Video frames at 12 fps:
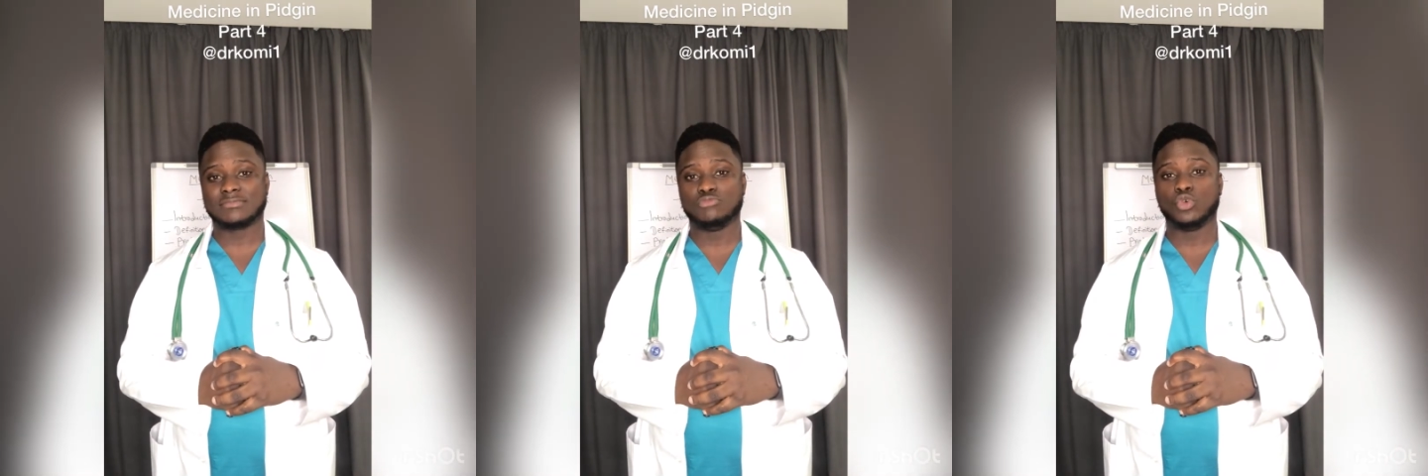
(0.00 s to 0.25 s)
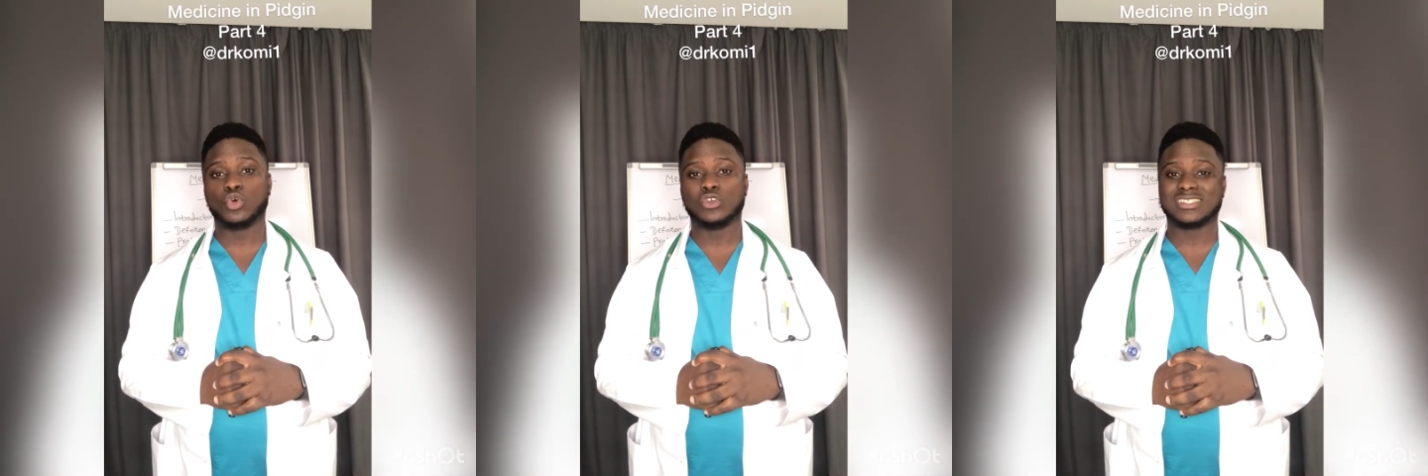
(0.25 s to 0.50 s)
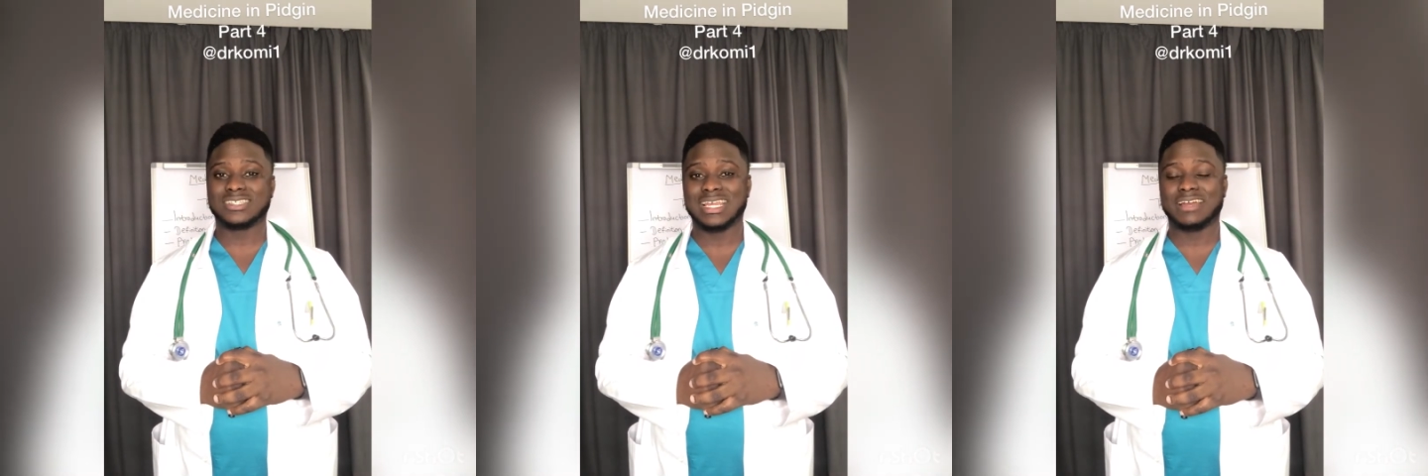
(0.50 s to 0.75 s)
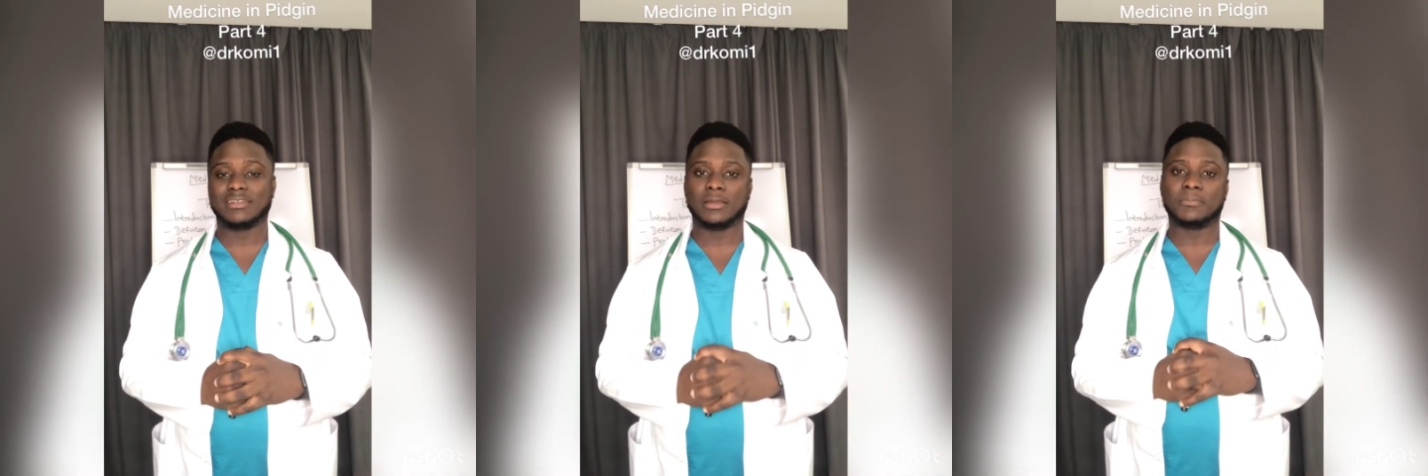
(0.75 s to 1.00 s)

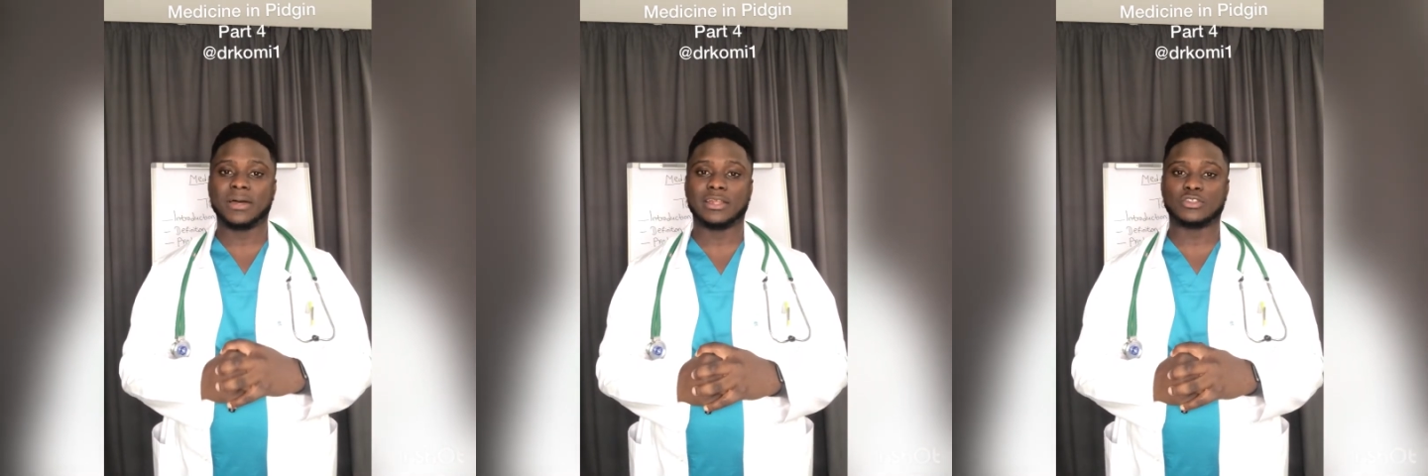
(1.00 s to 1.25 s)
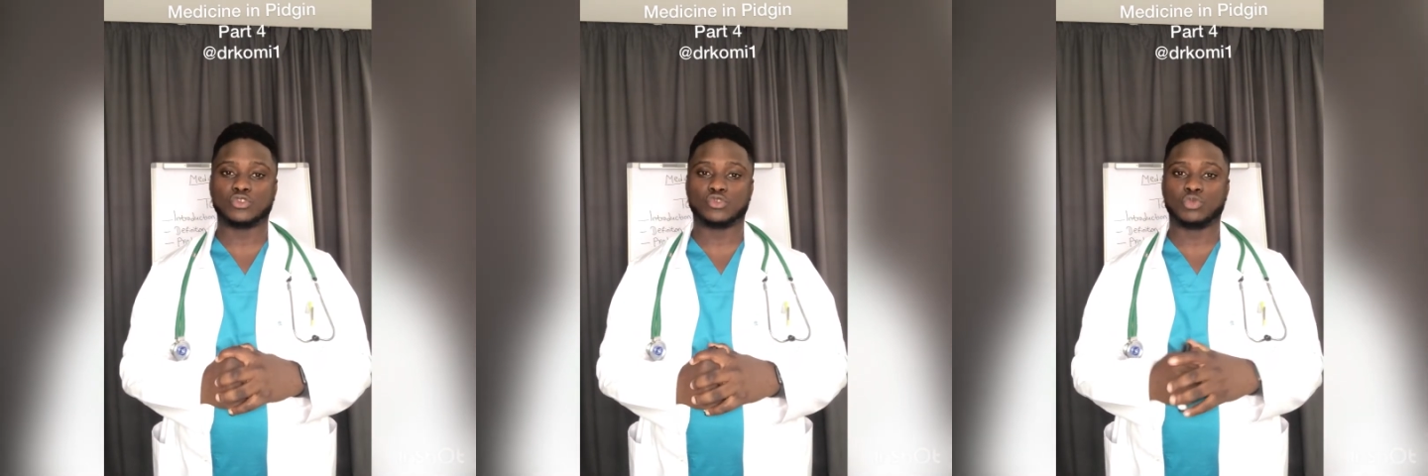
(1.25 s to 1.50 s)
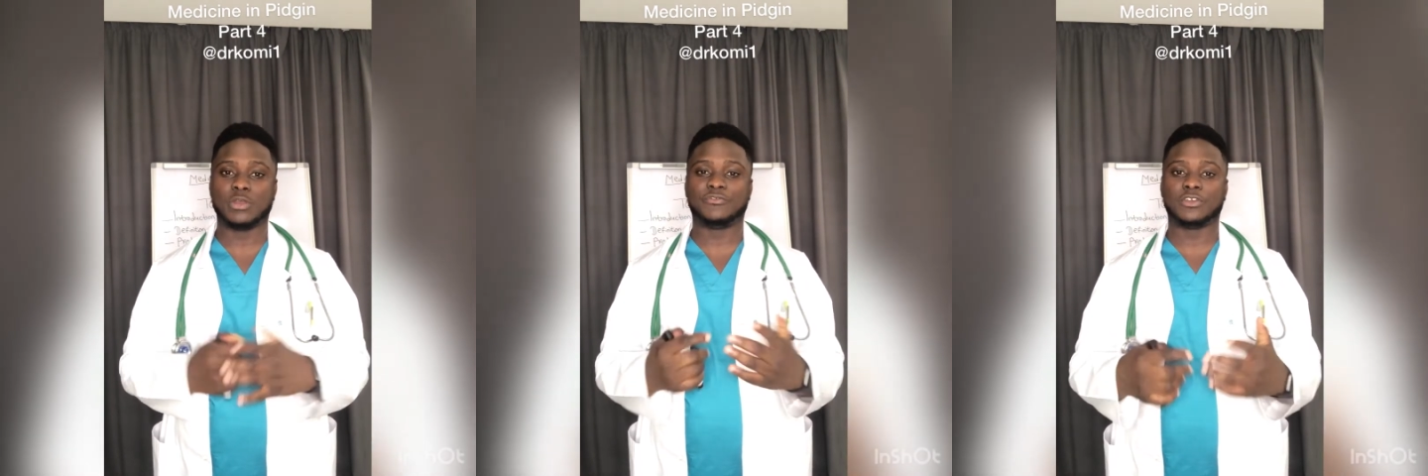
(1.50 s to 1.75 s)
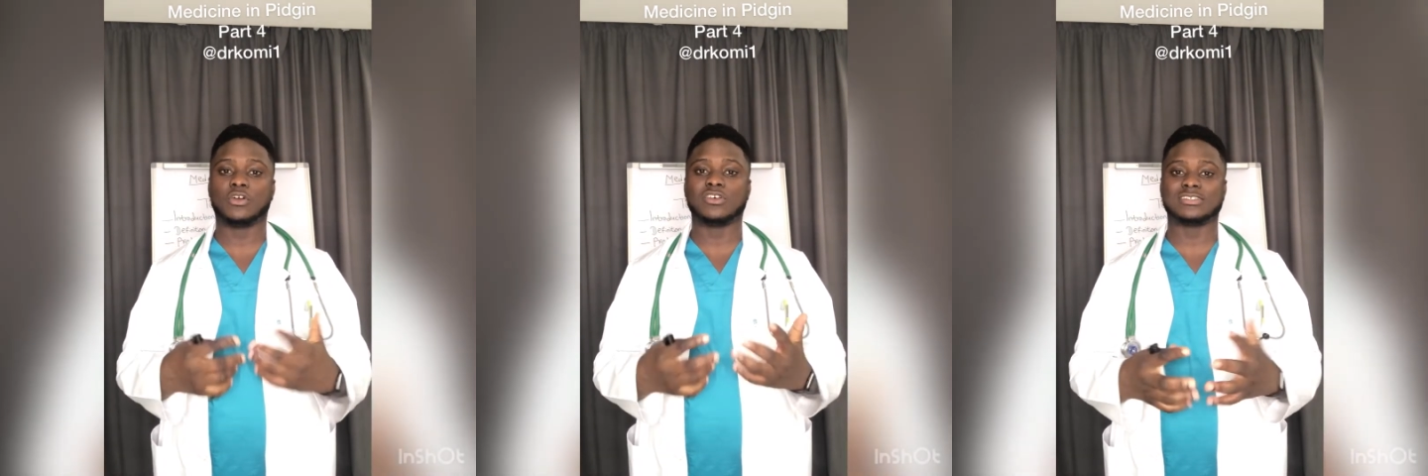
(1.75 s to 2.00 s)
mucociliary apparatus, where
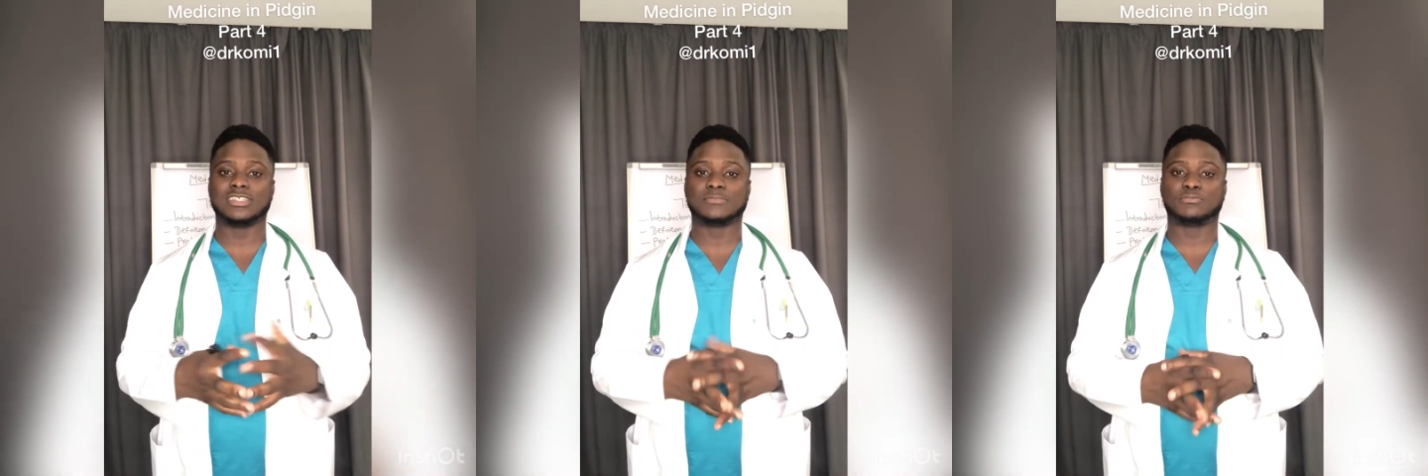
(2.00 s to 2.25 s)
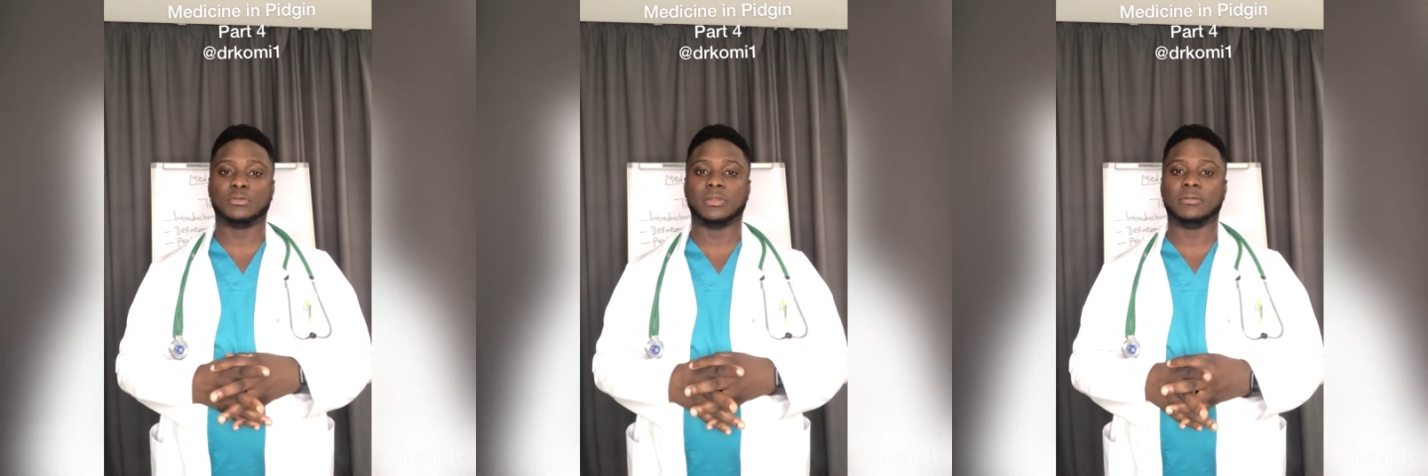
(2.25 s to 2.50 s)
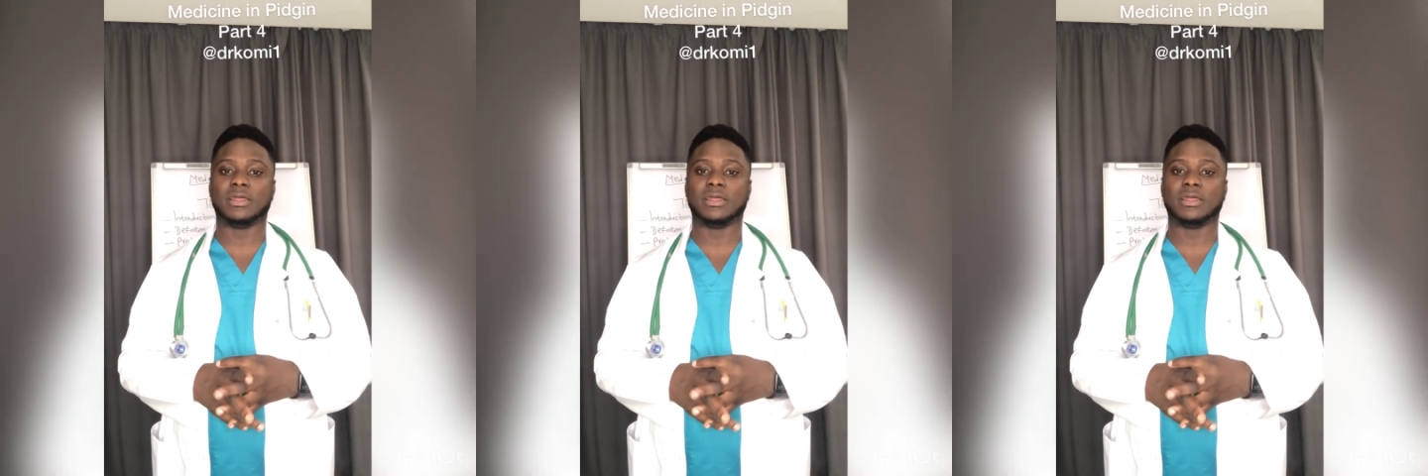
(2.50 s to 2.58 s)
it cause this problem.